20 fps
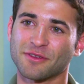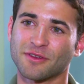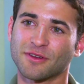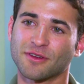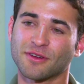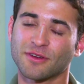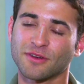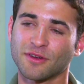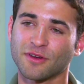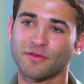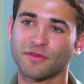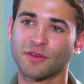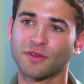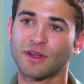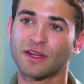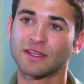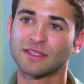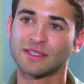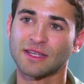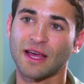You're, you're
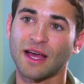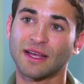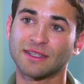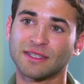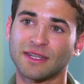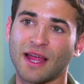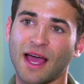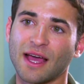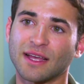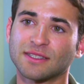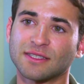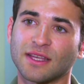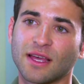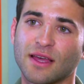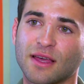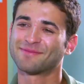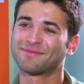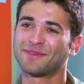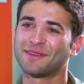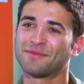viewed as, as an
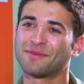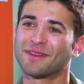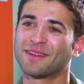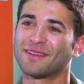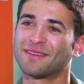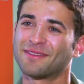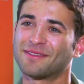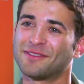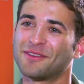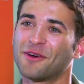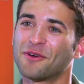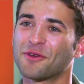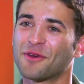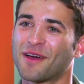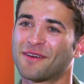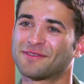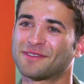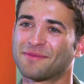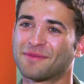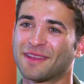asset. People know you
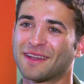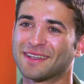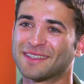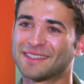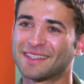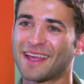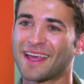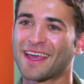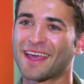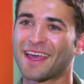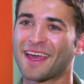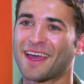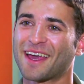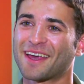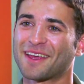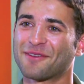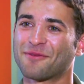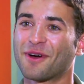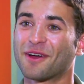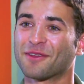have something to say
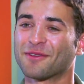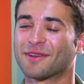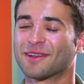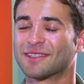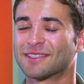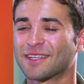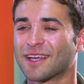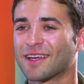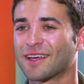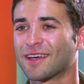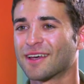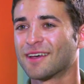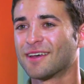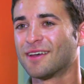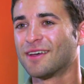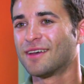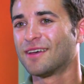and want you to say it.